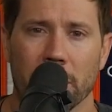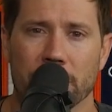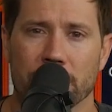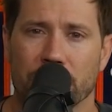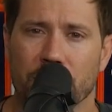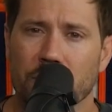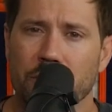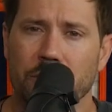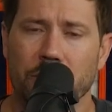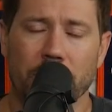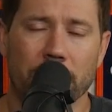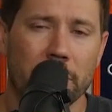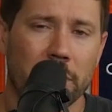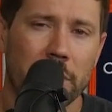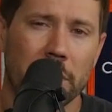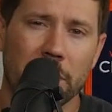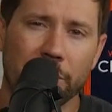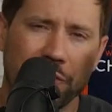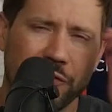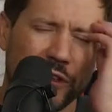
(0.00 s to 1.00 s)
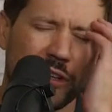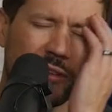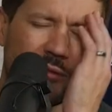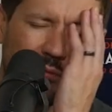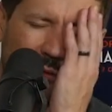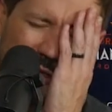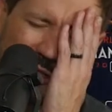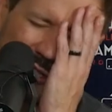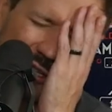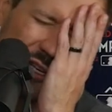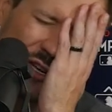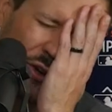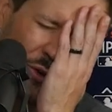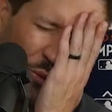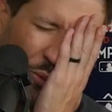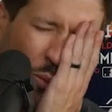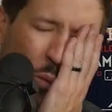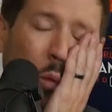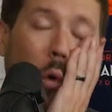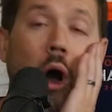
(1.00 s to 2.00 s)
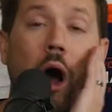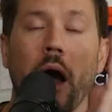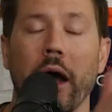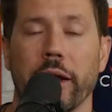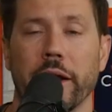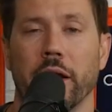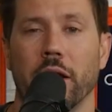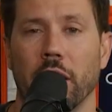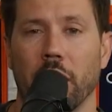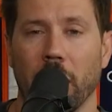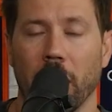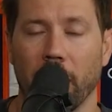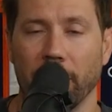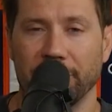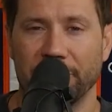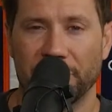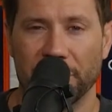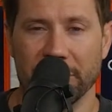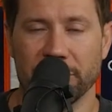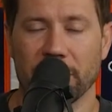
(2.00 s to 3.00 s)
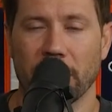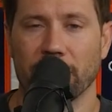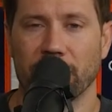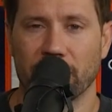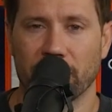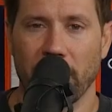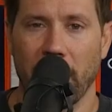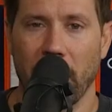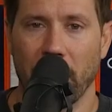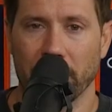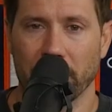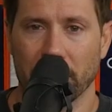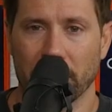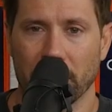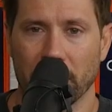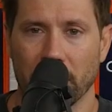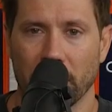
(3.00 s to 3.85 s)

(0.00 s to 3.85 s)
Dude, if this was year 1 of CJ Stroud,